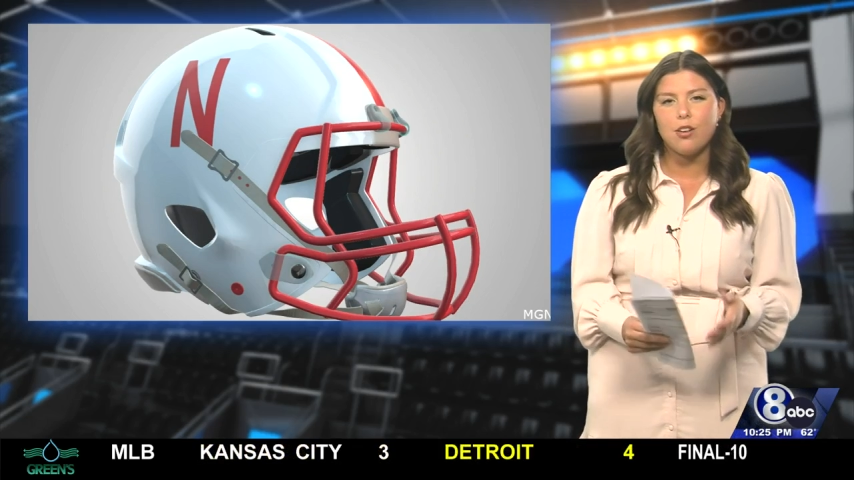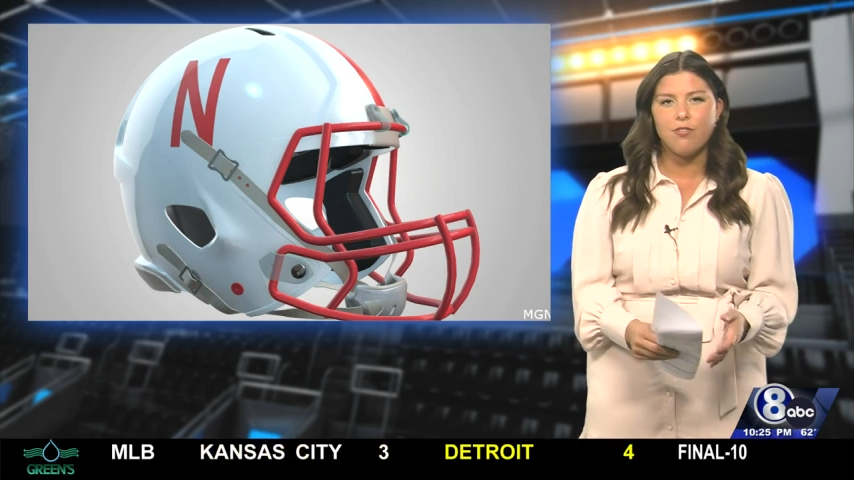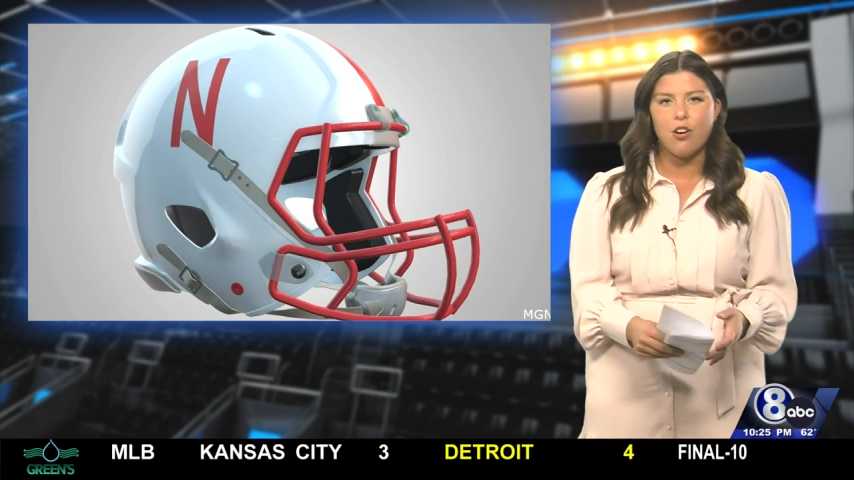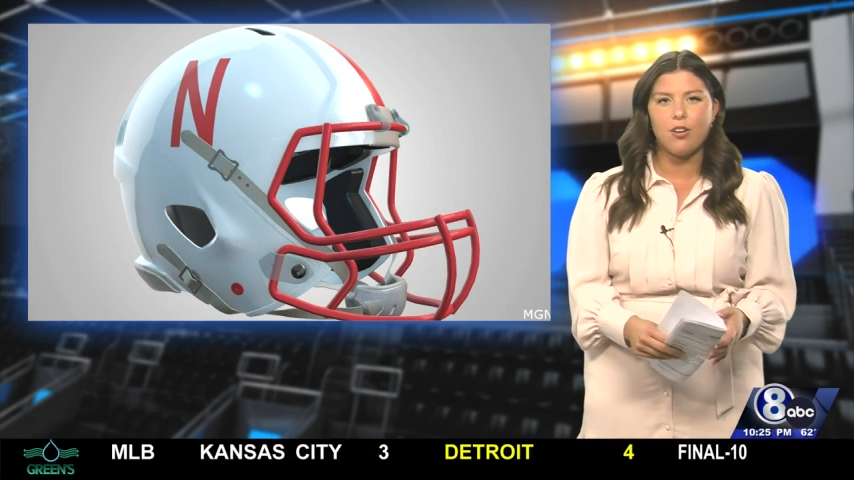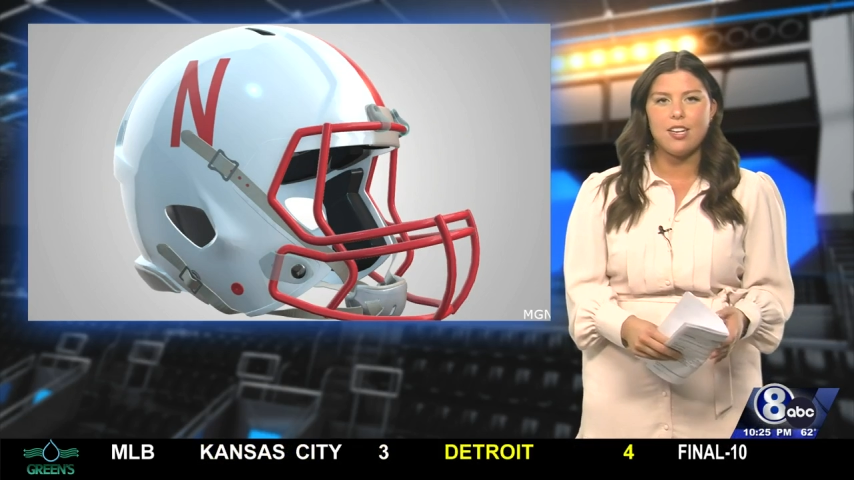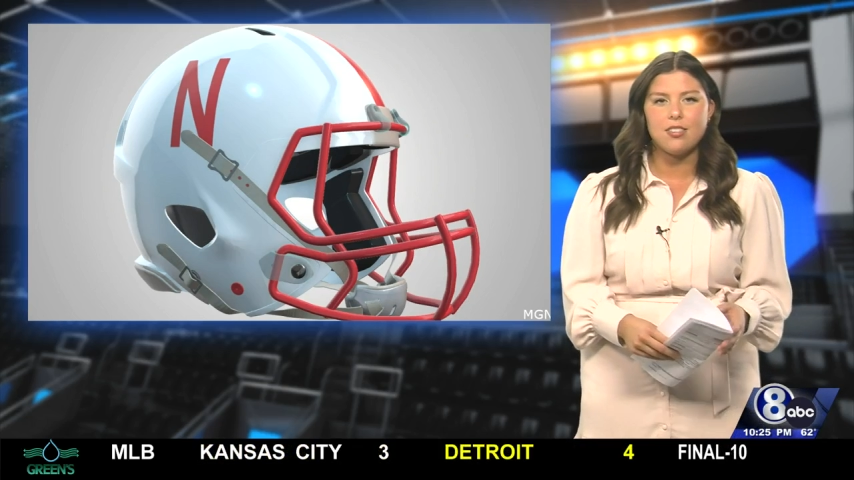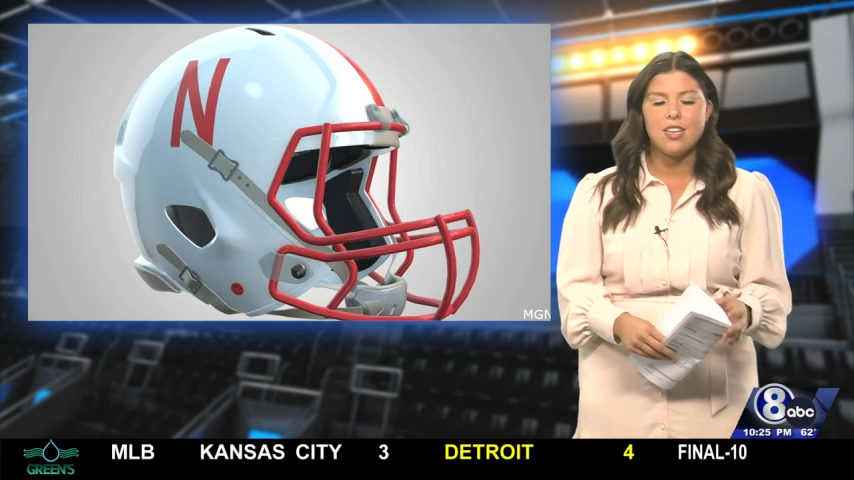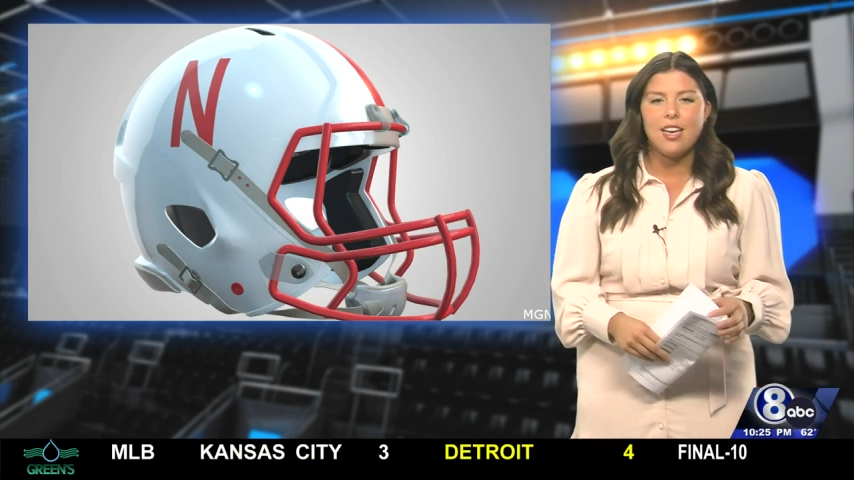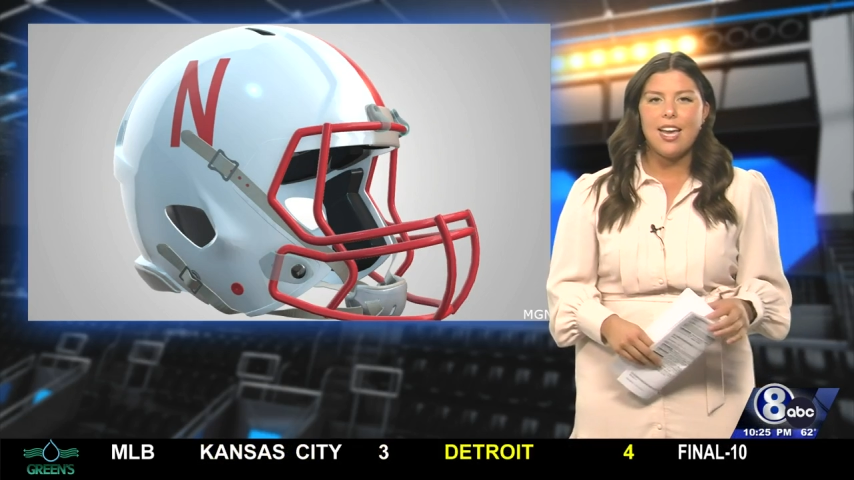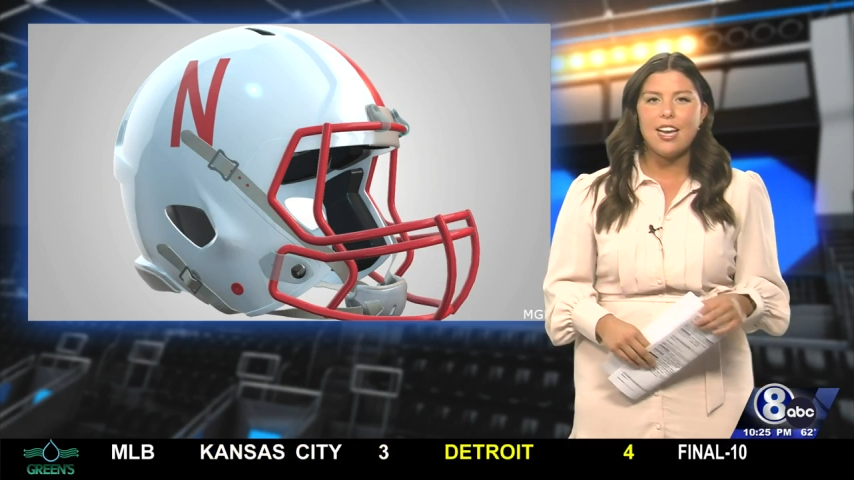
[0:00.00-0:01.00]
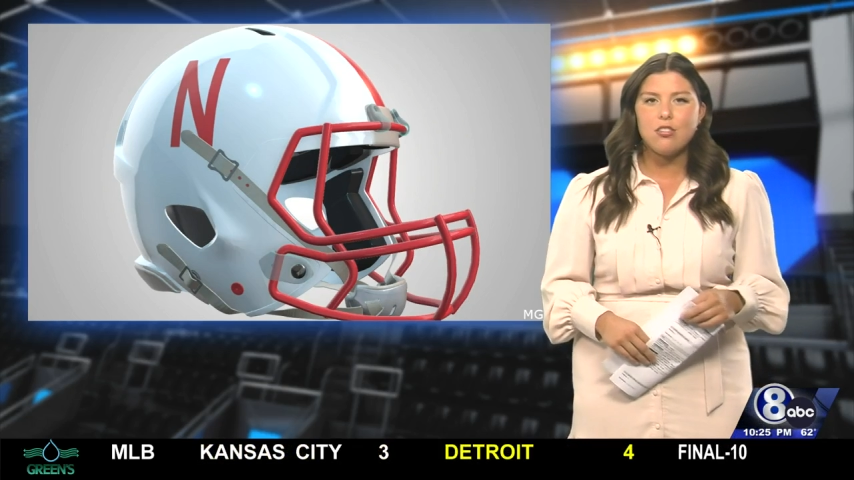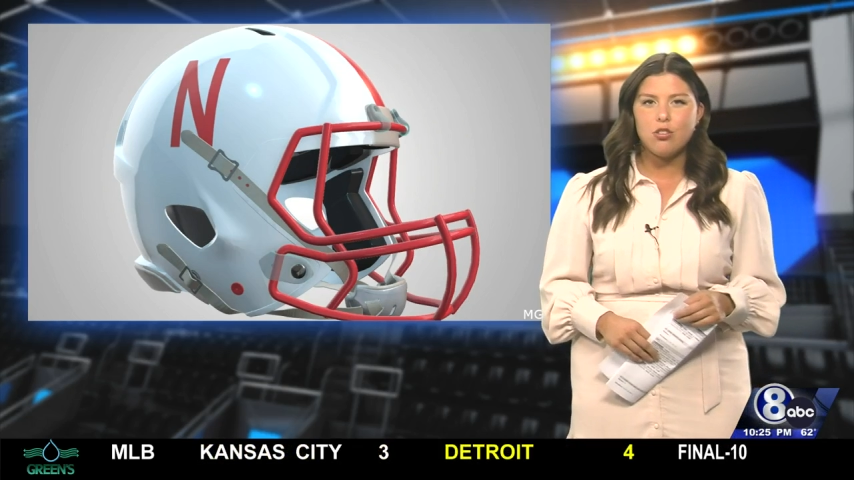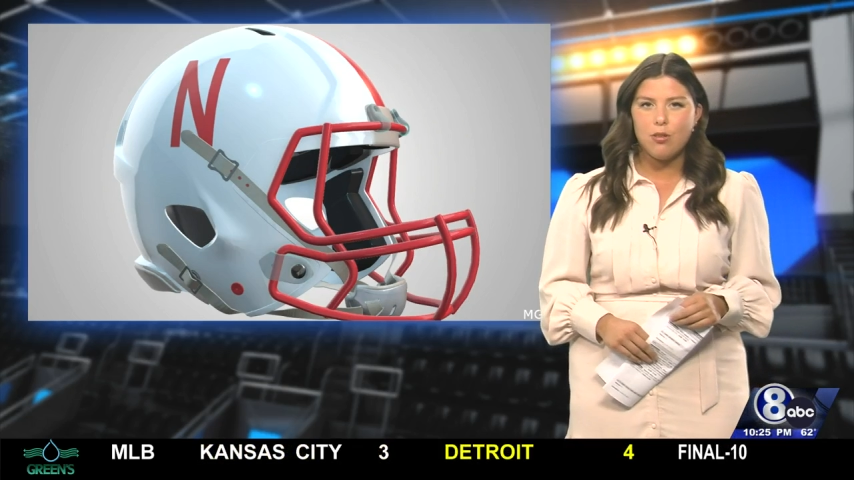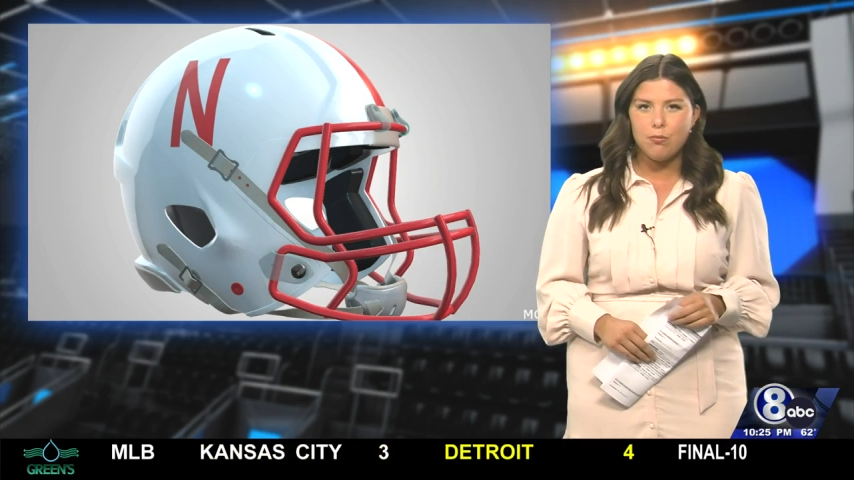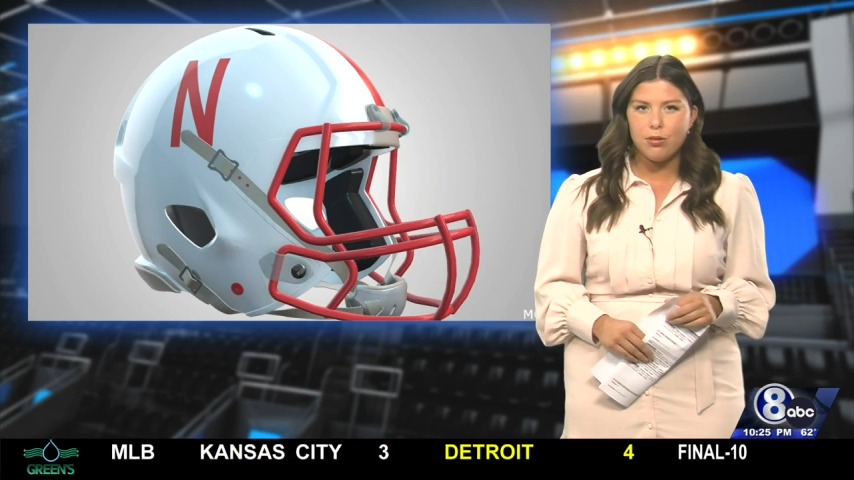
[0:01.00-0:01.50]
refocus, and
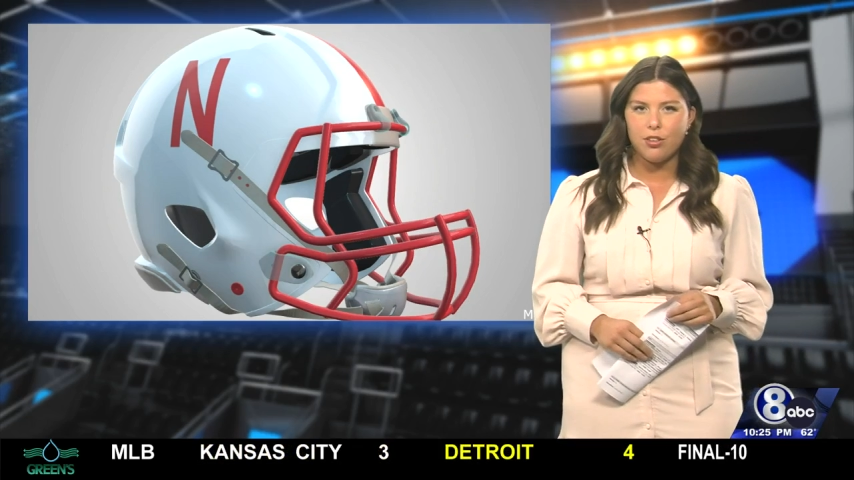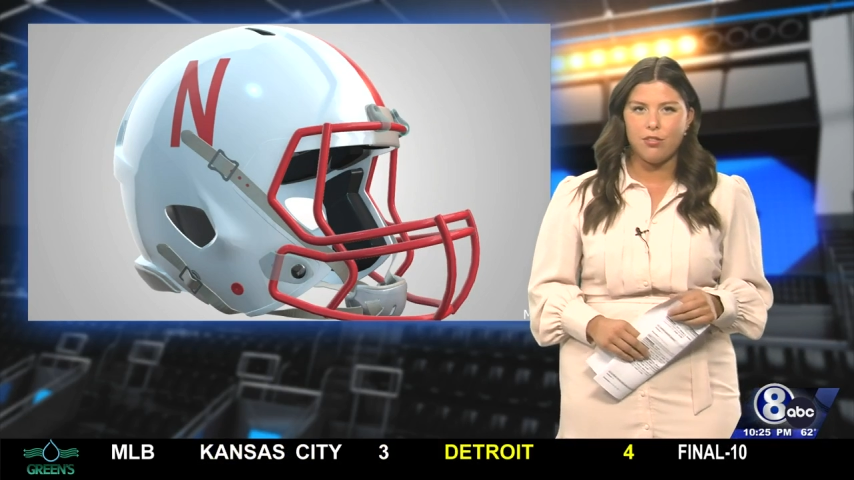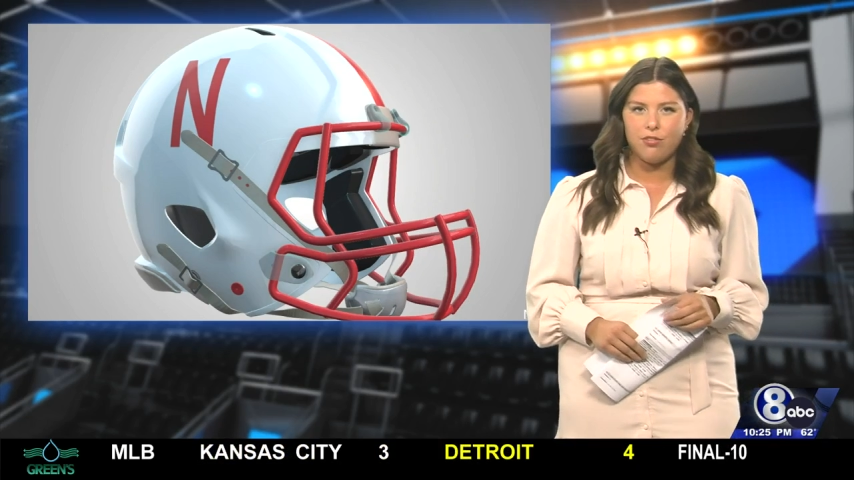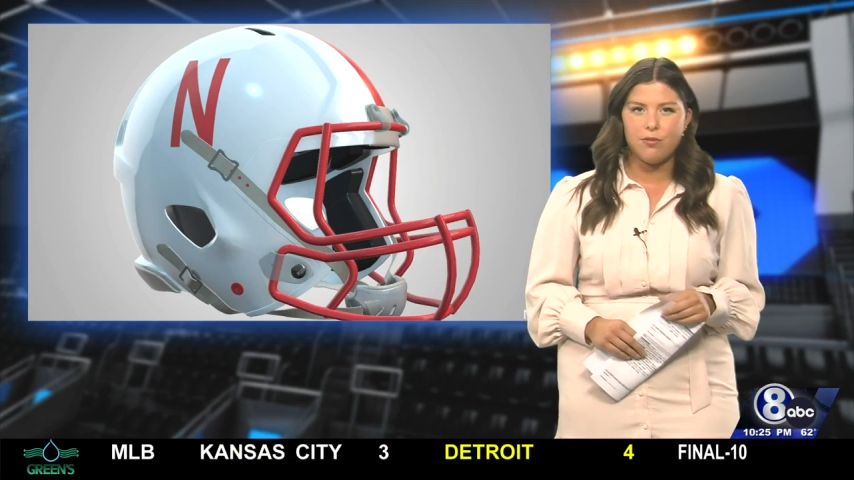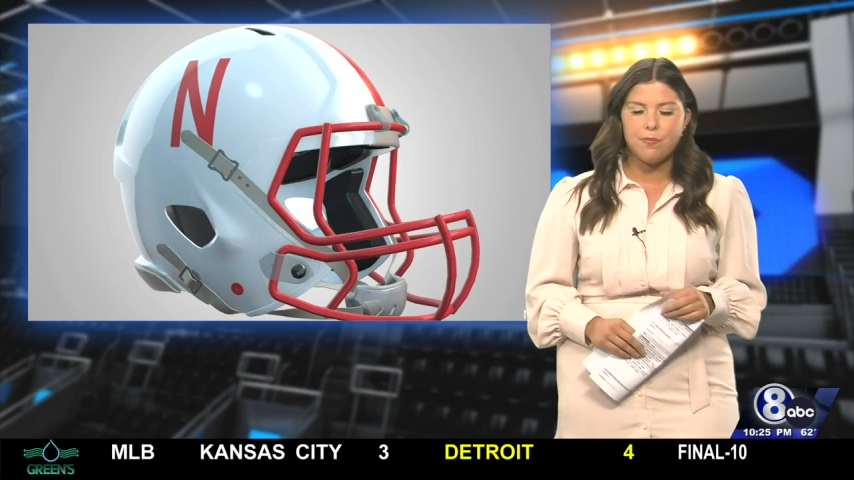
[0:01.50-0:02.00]
to improve.